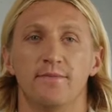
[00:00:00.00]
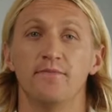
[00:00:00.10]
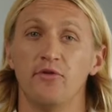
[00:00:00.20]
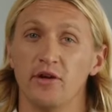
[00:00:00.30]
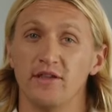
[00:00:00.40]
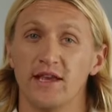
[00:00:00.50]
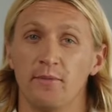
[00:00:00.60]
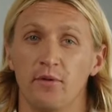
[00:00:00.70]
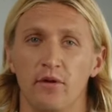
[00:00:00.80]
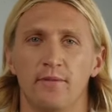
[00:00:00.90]
For
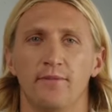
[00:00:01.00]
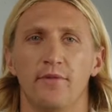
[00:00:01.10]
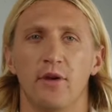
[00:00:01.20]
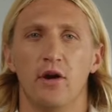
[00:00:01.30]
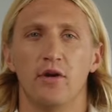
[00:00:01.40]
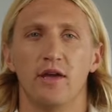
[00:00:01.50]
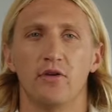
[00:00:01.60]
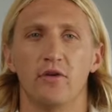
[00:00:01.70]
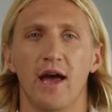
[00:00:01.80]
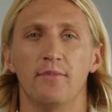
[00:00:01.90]
example, ARIA
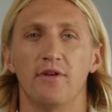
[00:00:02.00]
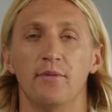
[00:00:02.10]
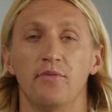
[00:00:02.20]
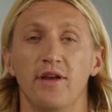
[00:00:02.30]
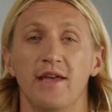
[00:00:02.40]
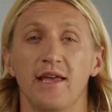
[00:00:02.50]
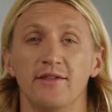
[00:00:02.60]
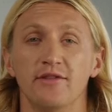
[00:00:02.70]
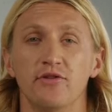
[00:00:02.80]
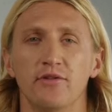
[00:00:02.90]
Grabbed
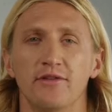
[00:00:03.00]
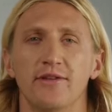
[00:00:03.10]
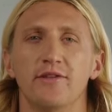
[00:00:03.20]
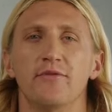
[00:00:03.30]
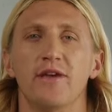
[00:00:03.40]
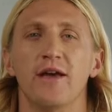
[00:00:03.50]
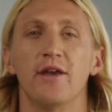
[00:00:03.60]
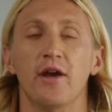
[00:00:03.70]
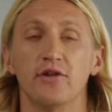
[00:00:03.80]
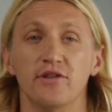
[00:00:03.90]
communicates to assistive
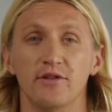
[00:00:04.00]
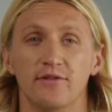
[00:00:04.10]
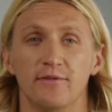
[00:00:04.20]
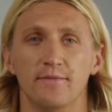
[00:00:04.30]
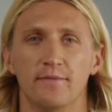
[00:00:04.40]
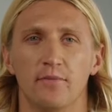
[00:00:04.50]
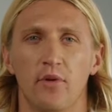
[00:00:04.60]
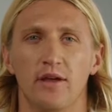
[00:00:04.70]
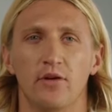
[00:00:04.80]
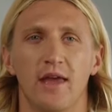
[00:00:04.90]
technologies
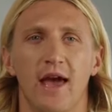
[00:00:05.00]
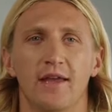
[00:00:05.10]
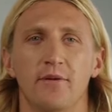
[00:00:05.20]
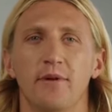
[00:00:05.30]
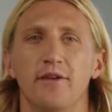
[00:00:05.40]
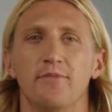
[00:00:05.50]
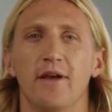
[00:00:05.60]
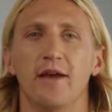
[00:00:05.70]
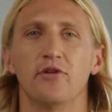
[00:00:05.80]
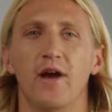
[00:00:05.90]
whether an item is
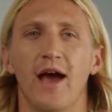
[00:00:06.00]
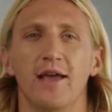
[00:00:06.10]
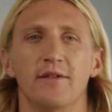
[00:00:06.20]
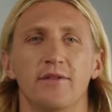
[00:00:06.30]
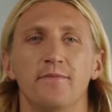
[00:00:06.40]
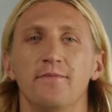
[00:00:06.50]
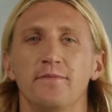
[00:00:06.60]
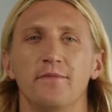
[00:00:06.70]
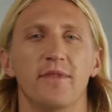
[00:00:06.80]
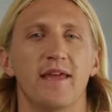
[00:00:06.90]
being dragged.
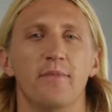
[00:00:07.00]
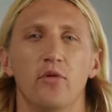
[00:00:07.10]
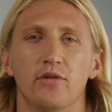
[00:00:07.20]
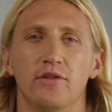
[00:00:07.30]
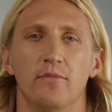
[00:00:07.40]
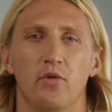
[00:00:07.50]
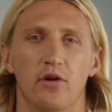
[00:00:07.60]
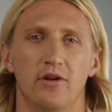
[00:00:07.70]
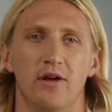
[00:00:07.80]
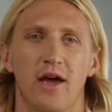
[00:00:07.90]
Keyboard
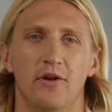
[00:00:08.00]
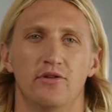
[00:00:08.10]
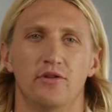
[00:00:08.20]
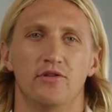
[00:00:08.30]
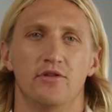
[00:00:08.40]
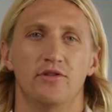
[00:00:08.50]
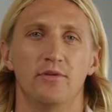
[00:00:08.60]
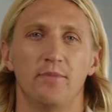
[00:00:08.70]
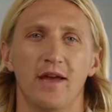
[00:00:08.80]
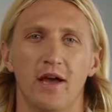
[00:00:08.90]
support allows users to
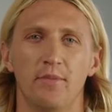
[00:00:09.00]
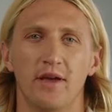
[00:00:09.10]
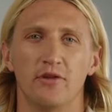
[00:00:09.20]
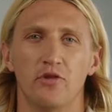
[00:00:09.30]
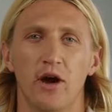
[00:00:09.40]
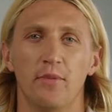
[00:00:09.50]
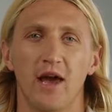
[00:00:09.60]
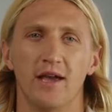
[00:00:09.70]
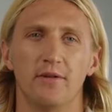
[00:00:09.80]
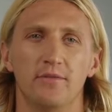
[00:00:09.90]
pick up and drop
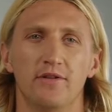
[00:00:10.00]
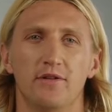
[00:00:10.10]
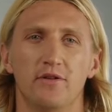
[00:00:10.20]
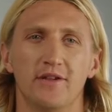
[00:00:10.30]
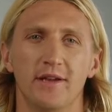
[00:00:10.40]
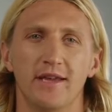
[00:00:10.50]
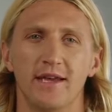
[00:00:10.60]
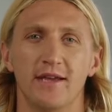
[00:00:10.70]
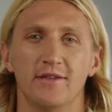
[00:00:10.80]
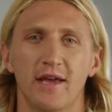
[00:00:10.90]
items using
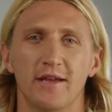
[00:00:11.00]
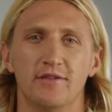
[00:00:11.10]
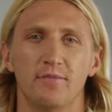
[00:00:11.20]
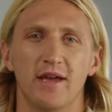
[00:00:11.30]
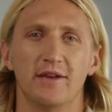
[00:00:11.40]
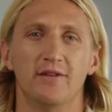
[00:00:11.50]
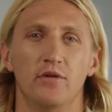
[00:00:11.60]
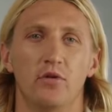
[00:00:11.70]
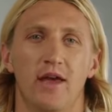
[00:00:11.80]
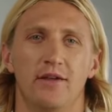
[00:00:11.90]
keys like space
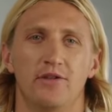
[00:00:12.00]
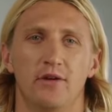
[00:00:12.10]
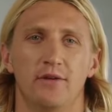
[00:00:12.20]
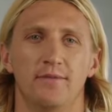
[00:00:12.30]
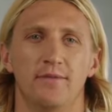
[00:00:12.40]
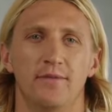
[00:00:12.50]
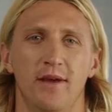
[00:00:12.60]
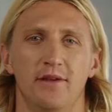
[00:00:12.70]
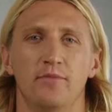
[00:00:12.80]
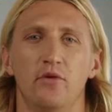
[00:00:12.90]
or enter,
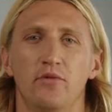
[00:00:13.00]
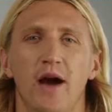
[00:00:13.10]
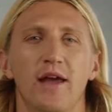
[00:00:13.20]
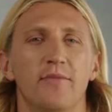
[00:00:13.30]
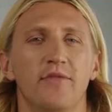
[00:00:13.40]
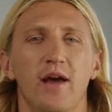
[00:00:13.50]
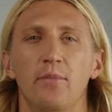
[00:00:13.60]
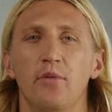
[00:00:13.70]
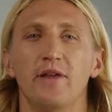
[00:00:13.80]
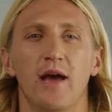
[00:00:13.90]
and to move items
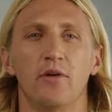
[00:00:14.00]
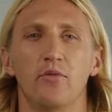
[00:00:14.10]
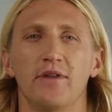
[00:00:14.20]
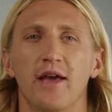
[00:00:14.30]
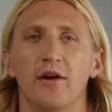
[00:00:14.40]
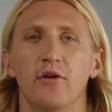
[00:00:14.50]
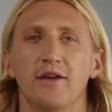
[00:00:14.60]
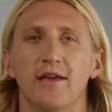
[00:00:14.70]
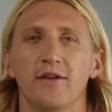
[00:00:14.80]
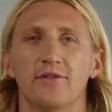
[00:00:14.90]
up or down with arrow
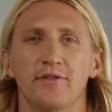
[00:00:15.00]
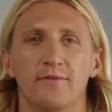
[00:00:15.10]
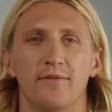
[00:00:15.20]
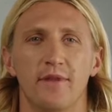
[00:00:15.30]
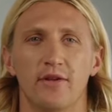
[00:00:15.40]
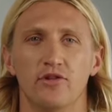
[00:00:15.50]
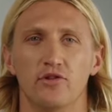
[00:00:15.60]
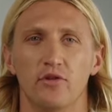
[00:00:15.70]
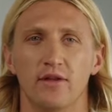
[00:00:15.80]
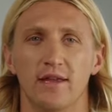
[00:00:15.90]
keys,
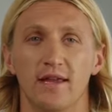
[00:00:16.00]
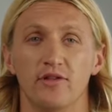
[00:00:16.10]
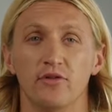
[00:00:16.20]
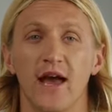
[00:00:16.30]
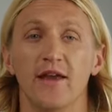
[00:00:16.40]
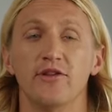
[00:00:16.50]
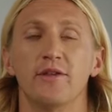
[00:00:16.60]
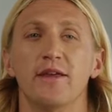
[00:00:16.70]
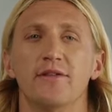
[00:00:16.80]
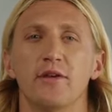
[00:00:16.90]
ensuring the
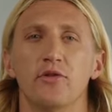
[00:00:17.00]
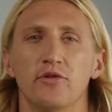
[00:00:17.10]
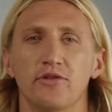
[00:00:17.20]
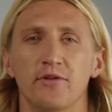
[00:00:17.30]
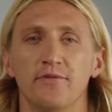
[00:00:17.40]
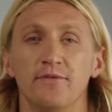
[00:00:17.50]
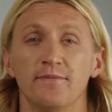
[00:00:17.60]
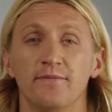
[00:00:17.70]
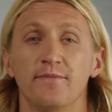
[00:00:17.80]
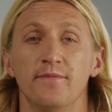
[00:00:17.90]
interaction is inclusive.
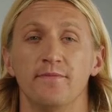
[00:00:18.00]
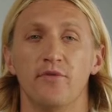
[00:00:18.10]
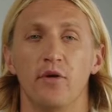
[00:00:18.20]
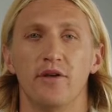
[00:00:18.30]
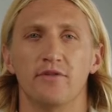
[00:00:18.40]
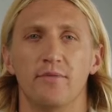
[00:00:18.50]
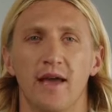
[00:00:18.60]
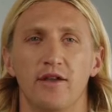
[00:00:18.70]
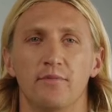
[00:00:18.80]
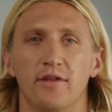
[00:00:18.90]
Focus
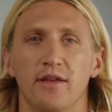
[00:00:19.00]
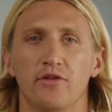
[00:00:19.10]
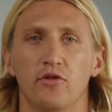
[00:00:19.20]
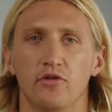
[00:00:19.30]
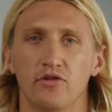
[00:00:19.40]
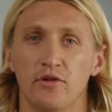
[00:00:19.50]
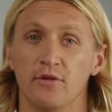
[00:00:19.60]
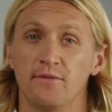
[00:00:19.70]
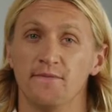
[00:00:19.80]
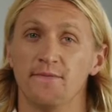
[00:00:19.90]
management is
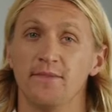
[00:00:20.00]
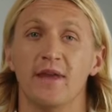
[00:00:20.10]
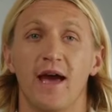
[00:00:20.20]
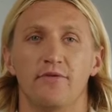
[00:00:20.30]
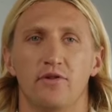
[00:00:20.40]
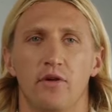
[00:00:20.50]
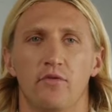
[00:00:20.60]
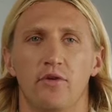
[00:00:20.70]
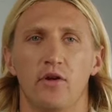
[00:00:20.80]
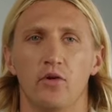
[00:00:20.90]
crucial. After a
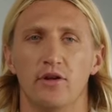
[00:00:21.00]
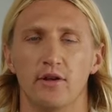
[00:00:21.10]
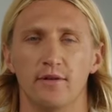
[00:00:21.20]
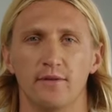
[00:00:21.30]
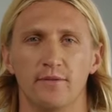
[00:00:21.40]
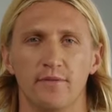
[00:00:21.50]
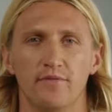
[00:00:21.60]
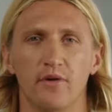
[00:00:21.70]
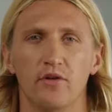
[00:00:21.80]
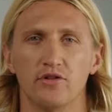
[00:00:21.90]
reorder, the
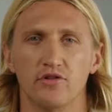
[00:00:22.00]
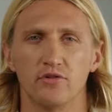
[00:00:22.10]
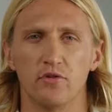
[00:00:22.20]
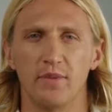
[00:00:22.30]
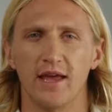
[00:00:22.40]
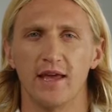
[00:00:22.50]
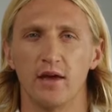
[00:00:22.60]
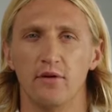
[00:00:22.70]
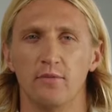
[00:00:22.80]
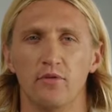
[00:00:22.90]
focus should remain
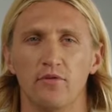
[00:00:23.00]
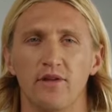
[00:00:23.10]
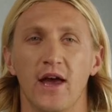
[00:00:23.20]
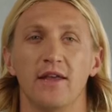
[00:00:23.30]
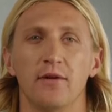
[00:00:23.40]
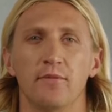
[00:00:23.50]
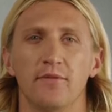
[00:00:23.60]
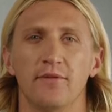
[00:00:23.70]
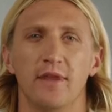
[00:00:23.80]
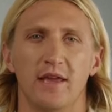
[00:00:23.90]
on the moved item,
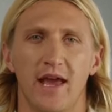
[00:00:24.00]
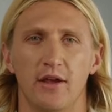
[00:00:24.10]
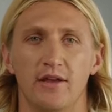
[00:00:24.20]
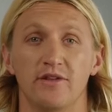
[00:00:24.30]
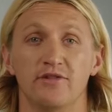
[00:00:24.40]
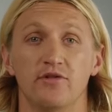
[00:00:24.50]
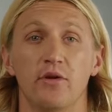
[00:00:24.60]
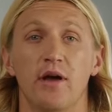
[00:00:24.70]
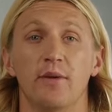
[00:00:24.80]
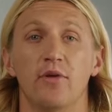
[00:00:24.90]
analogous to a
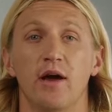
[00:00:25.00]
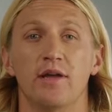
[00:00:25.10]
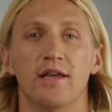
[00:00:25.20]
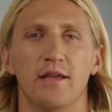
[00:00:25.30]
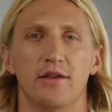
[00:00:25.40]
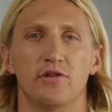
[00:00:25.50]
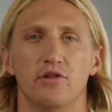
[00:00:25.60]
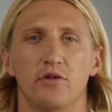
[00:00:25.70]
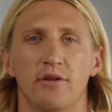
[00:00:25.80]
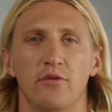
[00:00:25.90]
librarian
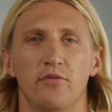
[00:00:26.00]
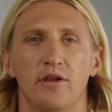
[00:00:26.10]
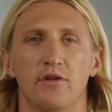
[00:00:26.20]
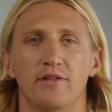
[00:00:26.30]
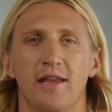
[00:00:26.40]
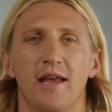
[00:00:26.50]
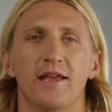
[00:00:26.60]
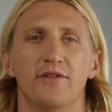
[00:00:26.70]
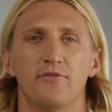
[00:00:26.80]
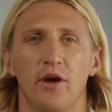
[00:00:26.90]
ensuring the reader's
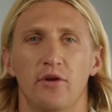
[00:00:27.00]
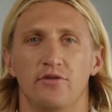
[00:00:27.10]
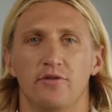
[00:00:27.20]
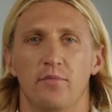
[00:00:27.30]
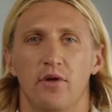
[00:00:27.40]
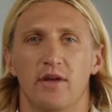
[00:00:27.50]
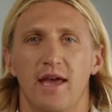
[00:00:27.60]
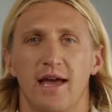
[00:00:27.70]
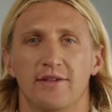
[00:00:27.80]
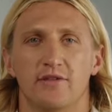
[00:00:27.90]
gaze follows the book
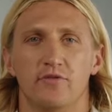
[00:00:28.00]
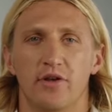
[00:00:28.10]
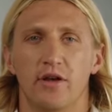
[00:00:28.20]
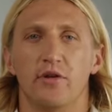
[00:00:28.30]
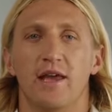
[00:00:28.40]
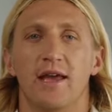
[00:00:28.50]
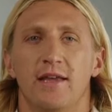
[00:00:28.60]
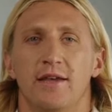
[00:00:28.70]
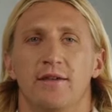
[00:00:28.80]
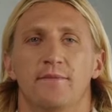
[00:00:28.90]
as it's
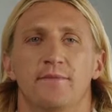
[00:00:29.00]
relocated.